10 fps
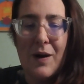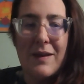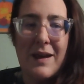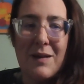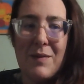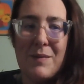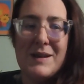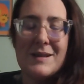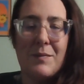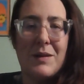I think it may
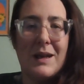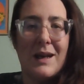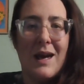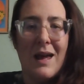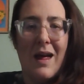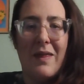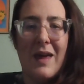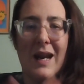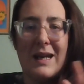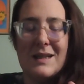be something
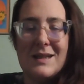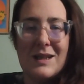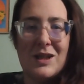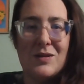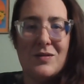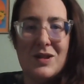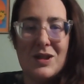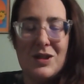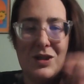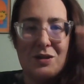that I continue
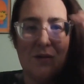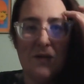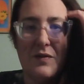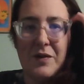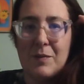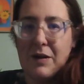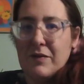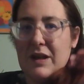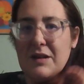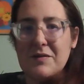to do for my
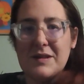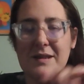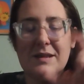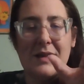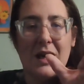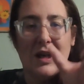videos is